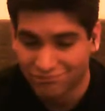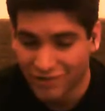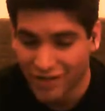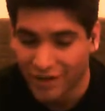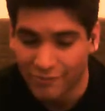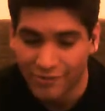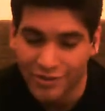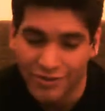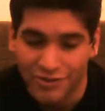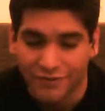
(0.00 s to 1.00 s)

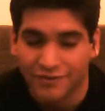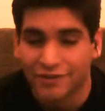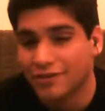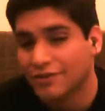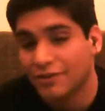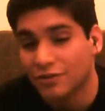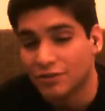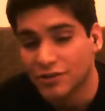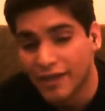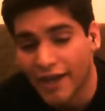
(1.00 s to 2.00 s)
blabberish of this
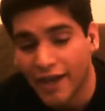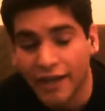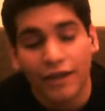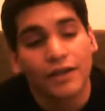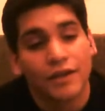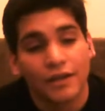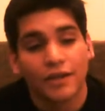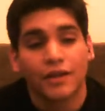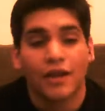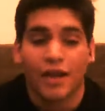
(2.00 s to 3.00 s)
old guy.
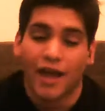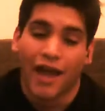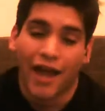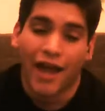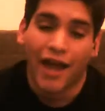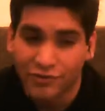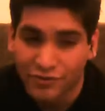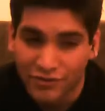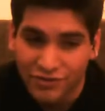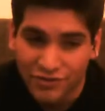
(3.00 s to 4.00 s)
I don't
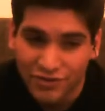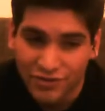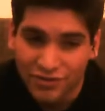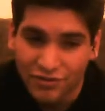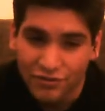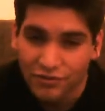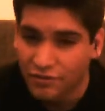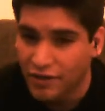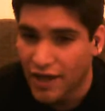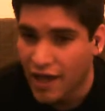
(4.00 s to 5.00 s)
understood
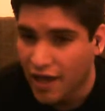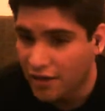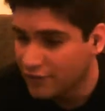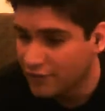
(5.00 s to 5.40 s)
half